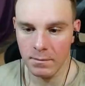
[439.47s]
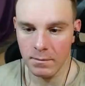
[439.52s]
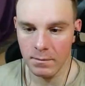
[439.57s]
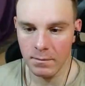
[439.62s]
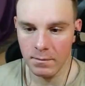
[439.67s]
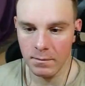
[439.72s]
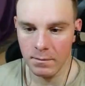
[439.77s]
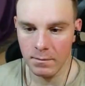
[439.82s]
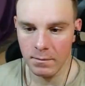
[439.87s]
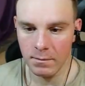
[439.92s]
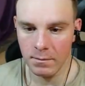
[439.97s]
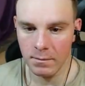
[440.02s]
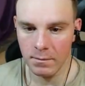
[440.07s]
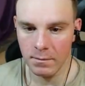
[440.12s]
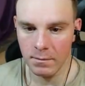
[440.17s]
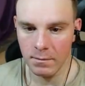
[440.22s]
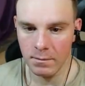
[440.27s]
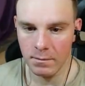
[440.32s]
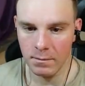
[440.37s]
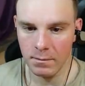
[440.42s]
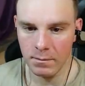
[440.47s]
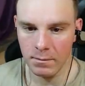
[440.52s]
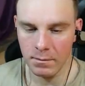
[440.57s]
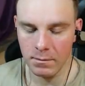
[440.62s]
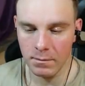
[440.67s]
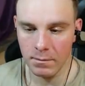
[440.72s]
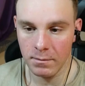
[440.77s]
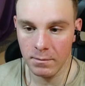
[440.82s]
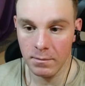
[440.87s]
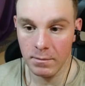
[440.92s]
will not,
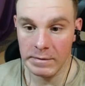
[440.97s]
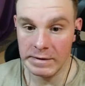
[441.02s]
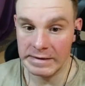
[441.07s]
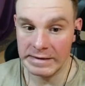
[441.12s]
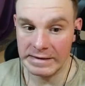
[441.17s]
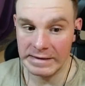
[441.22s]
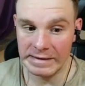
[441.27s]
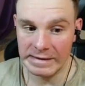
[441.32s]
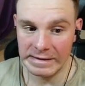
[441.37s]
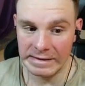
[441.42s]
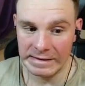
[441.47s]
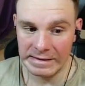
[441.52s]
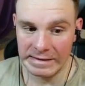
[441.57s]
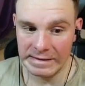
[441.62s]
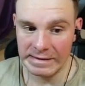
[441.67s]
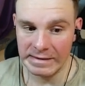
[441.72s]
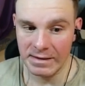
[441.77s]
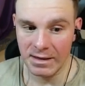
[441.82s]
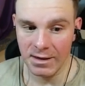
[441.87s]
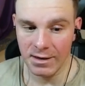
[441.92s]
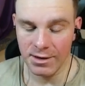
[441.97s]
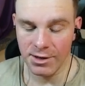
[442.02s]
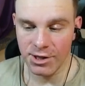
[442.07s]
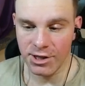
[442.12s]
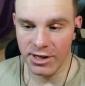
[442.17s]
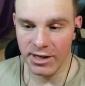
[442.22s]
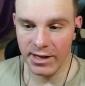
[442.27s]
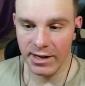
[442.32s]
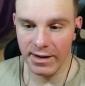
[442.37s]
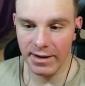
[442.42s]
not at this hour.
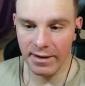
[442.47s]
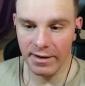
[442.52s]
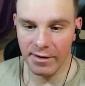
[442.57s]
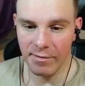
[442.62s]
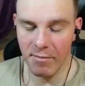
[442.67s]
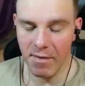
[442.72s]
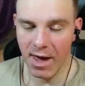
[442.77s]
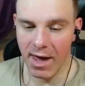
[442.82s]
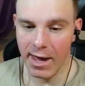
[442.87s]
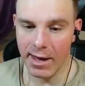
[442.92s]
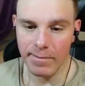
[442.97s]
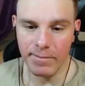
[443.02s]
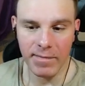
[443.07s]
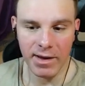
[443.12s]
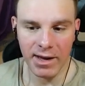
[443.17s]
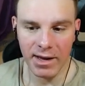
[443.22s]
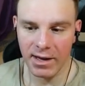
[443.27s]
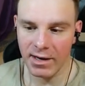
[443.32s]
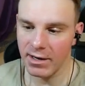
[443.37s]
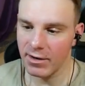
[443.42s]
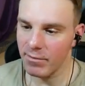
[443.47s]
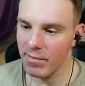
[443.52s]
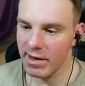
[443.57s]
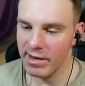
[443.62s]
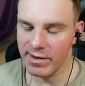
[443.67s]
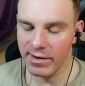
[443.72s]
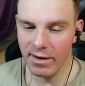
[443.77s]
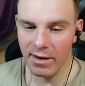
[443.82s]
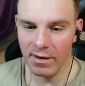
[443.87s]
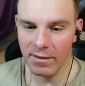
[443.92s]
She is mad, man. You
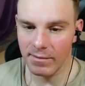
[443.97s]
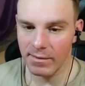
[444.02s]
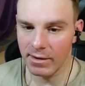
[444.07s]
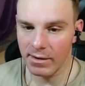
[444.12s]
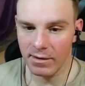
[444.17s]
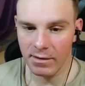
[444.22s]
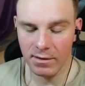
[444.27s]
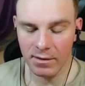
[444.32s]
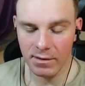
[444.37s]
mess up.